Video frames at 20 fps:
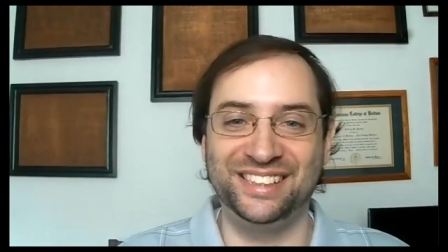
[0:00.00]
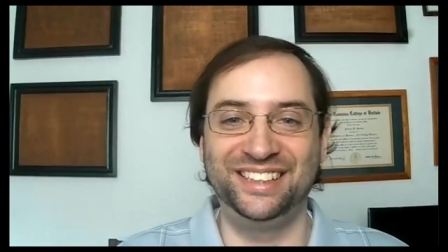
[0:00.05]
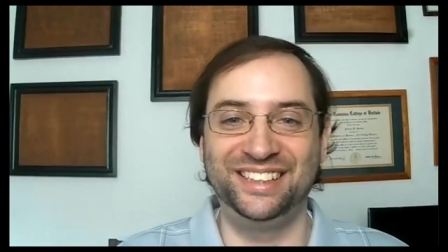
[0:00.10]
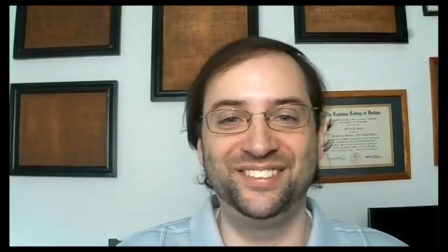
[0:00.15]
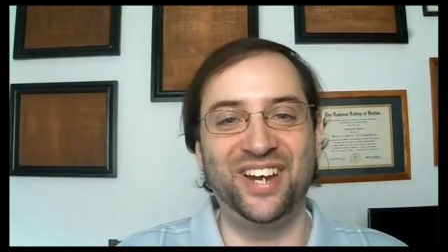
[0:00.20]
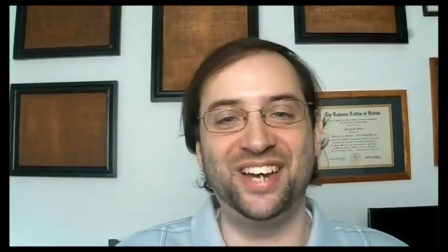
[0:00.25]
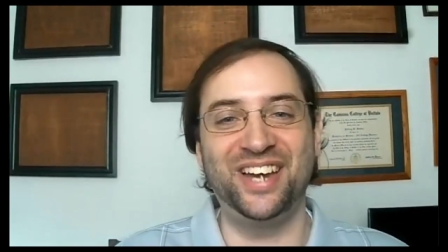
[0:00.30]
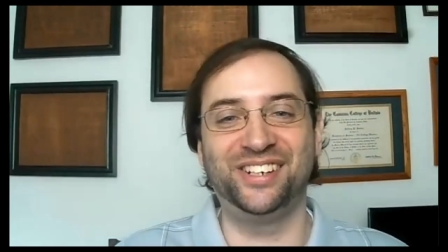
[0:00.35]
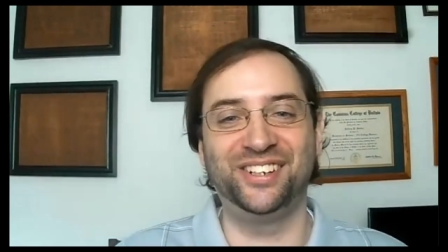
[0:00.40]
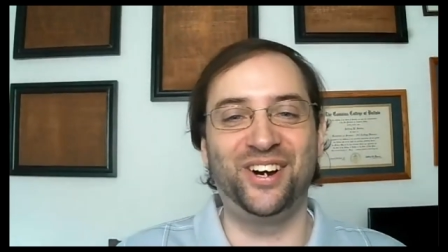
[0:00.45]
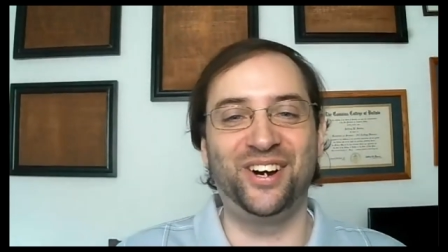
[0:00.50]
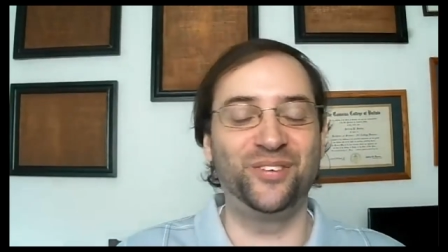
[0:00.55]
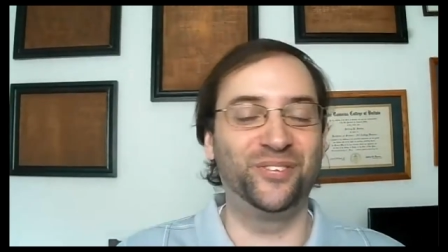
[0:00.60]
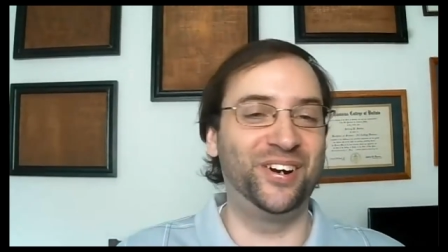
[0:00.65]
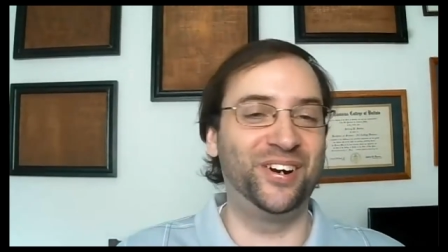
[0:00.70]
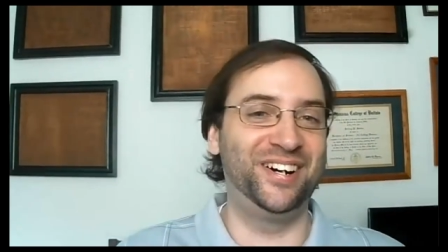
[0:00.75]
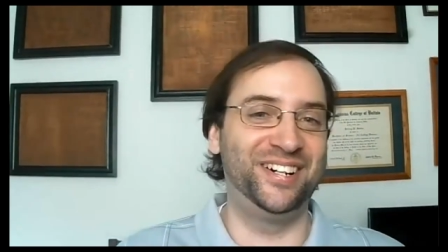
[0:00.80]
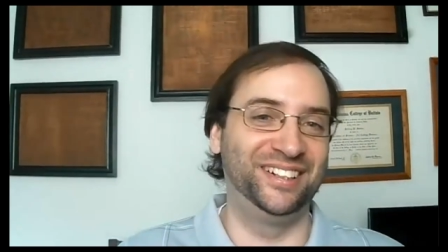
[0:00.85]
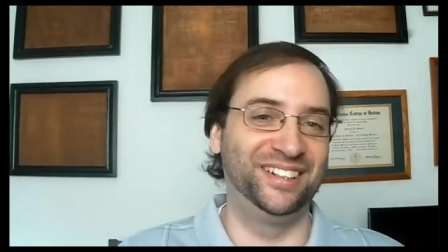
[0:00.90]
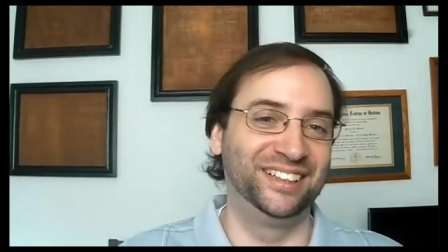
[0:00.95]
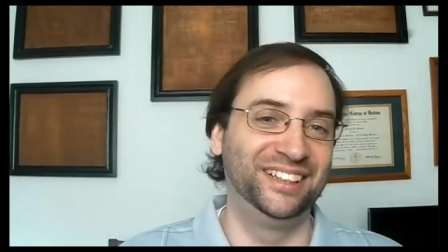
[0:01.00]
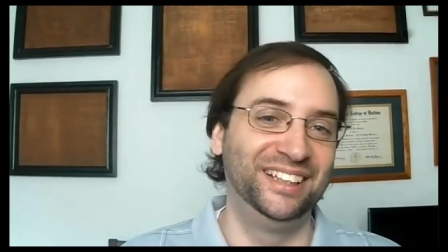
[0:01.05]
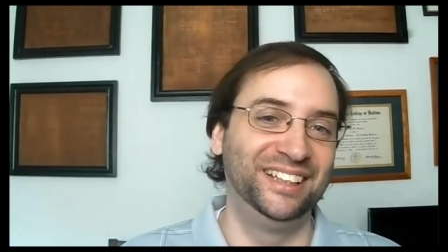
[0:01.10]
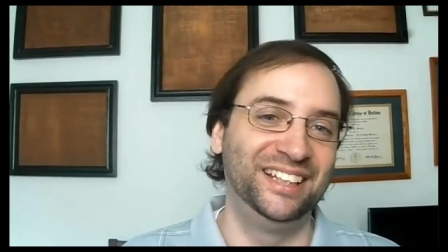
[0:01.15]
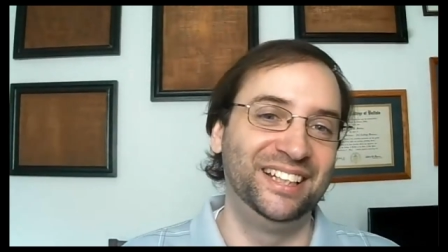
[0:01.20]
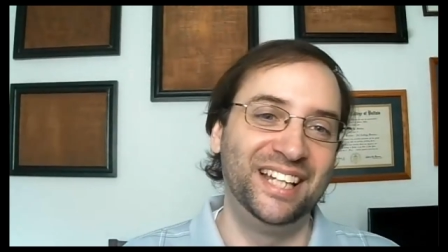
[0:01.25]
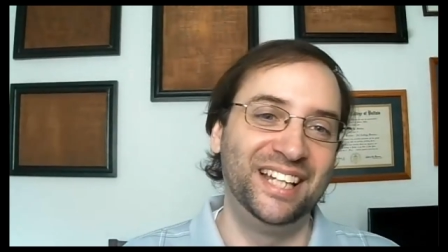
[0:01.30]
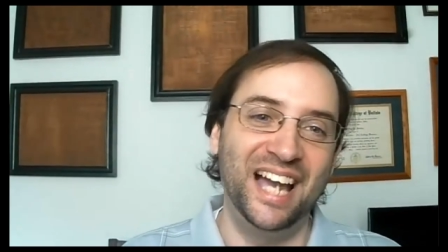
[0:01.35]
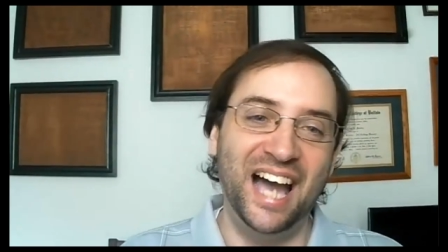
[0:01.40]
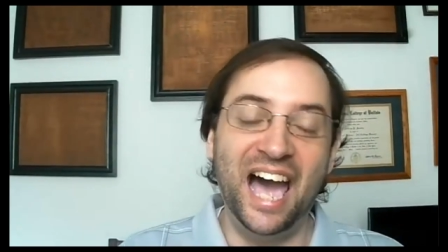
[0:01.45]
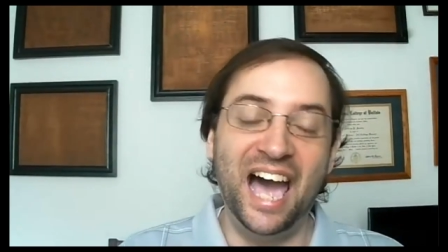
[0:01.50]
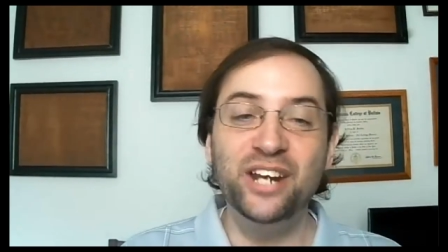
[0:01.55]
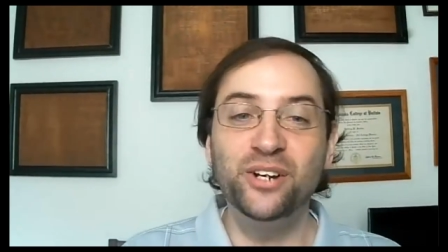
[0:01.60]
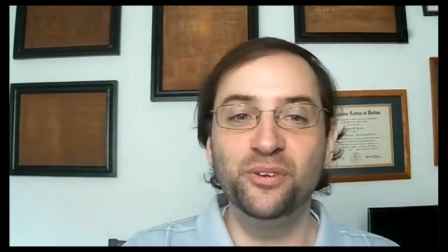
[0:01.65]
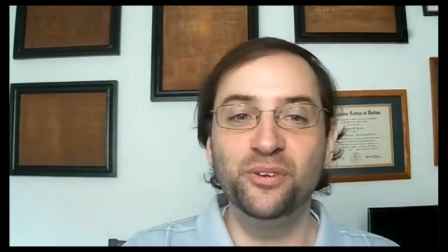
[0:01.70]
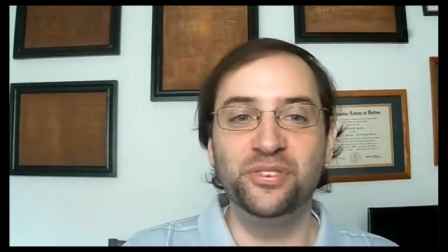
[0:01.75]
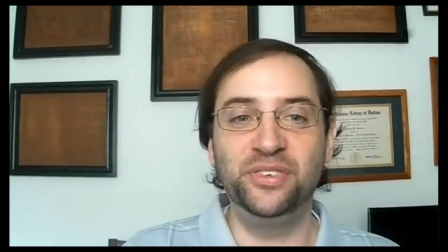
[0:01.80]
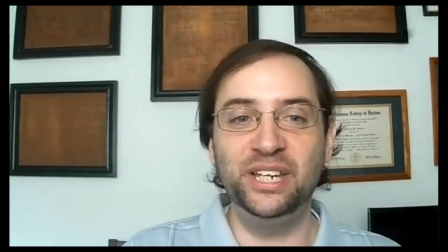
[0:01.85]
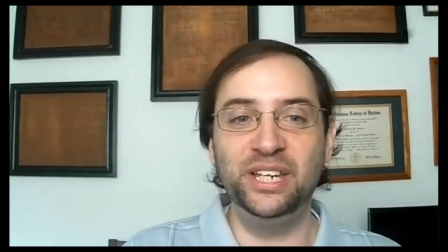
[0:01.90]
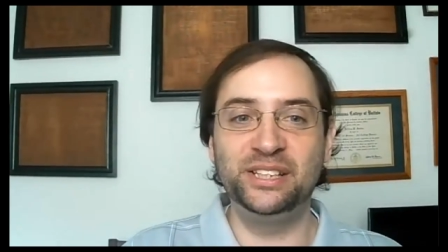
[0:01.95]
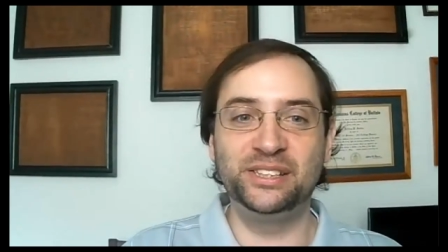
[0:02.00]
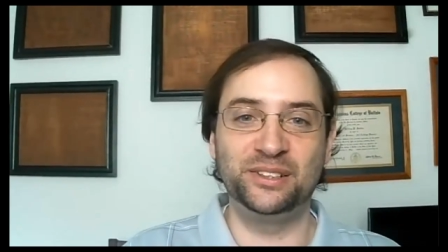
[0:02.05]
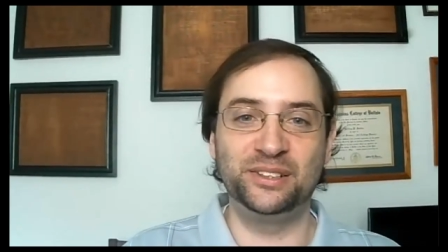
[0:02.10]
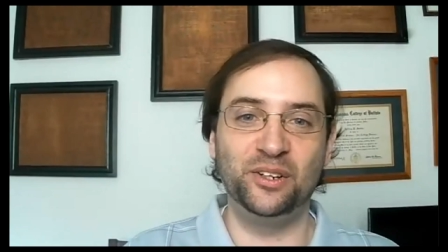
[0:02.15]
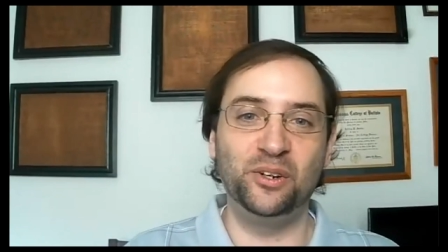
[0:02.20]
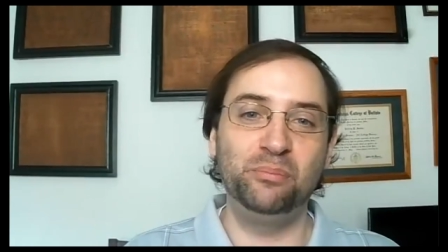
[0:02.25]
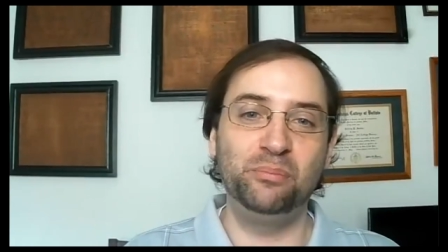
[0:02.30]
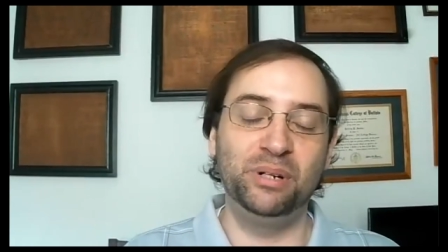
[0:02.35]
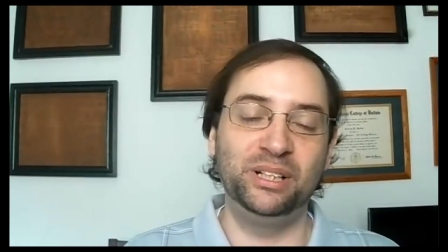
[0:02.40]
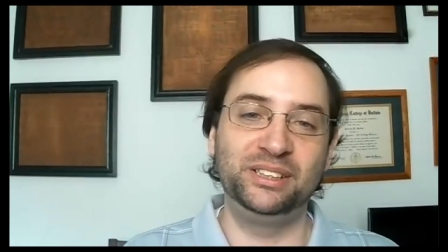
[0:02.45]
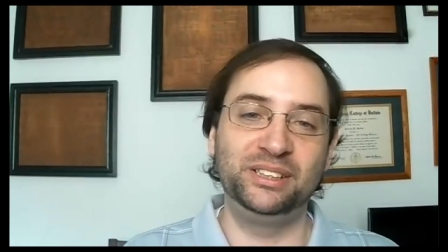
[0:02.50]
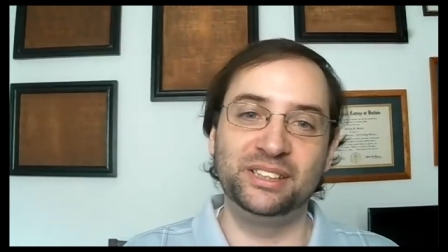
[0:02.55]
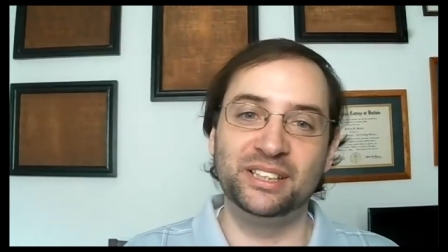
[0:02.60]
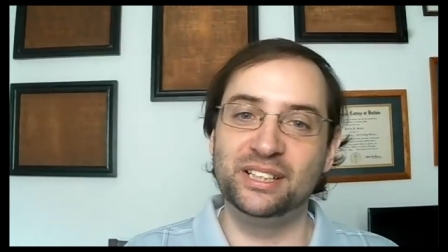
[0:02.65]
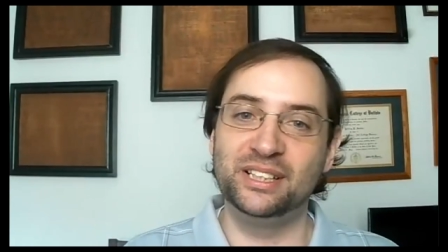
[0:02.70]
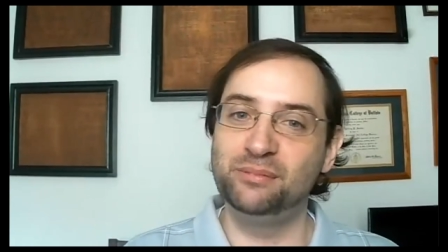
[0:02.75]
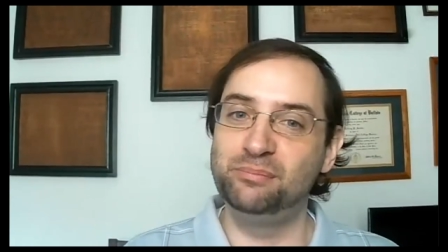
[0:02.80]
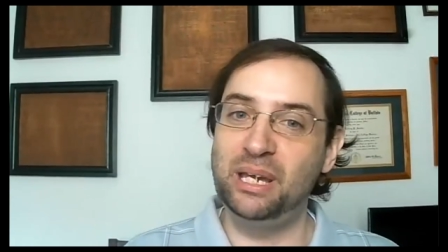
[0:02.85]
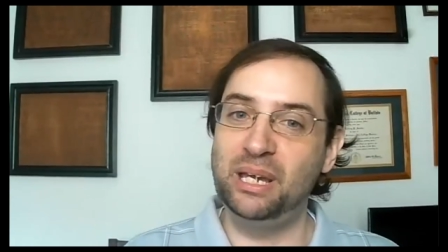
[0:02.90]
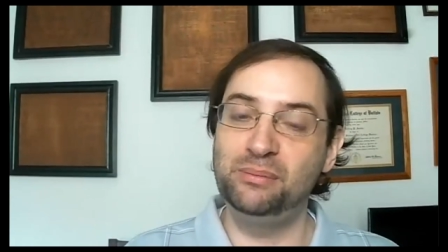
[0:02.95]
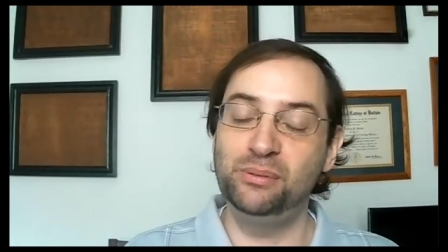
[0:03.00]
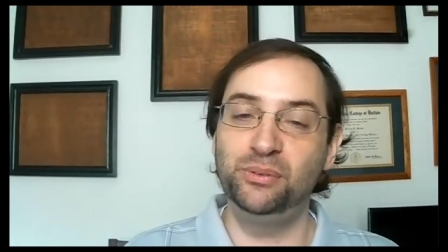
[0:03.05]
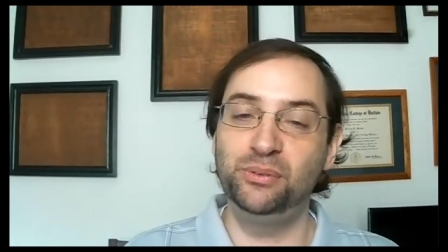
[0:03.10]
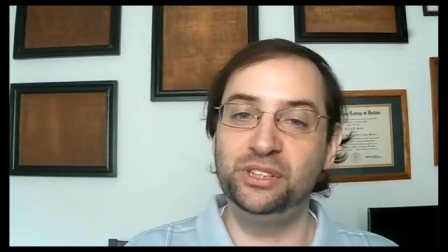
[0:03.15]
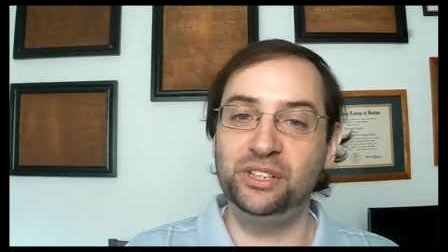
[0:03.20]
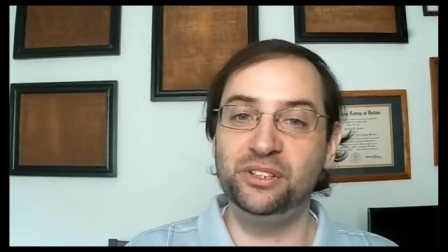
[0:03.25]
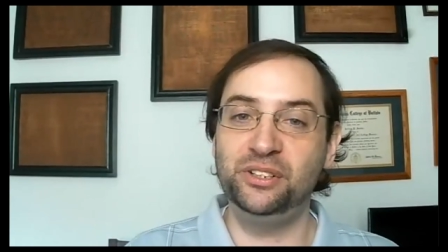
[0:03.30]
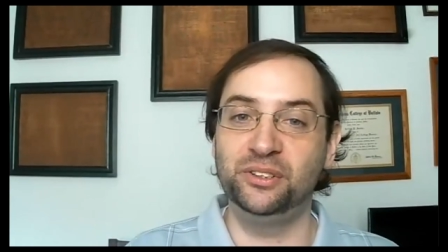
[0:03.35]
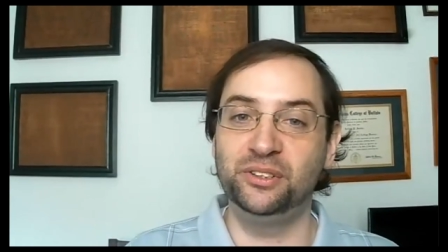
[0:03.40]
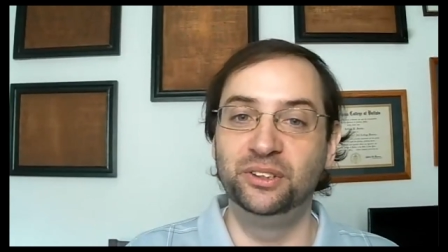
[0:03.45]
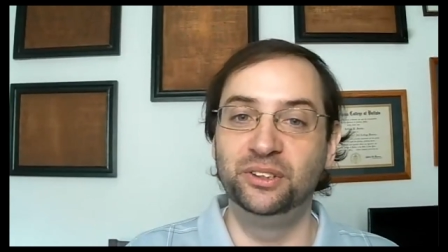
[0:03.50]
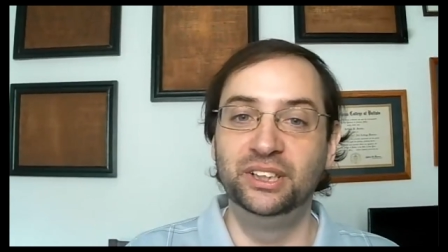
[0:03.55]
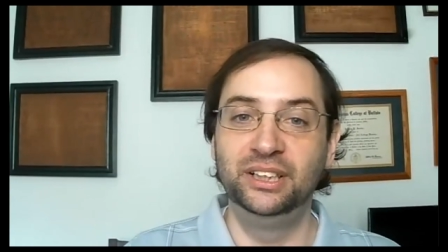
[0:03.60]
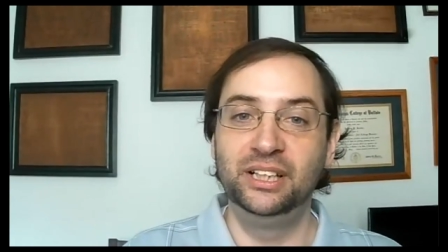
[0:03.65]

You got it all wrong." I don't think so, but uh, maybe we do.